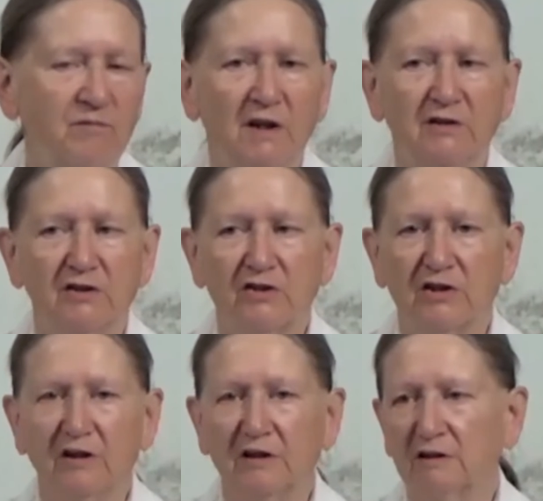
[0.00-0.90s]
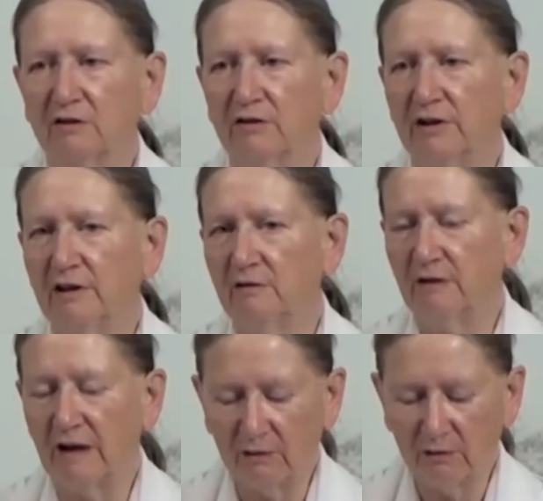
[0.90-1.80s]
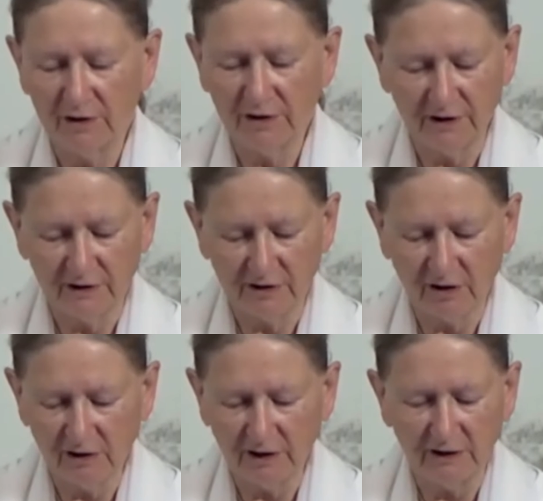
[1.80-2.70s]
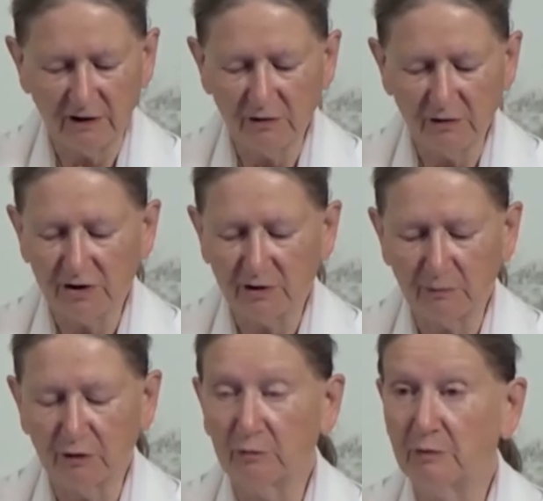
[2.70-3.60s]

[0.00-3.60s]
just a little green flower that's hardly noticeable,